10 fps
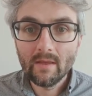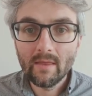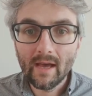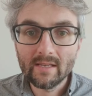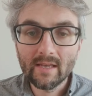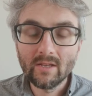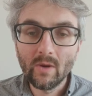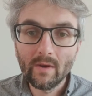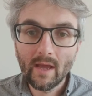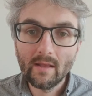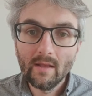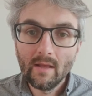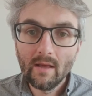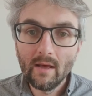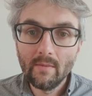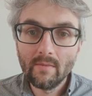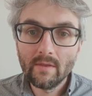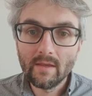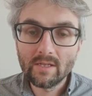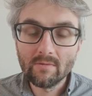as I say, dominate
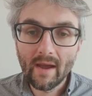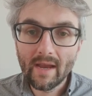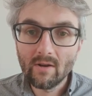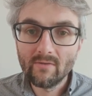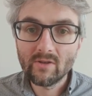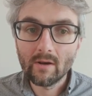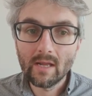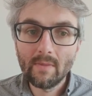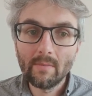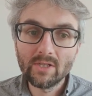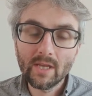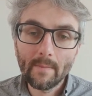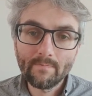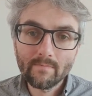the terrain of scholarly publishing.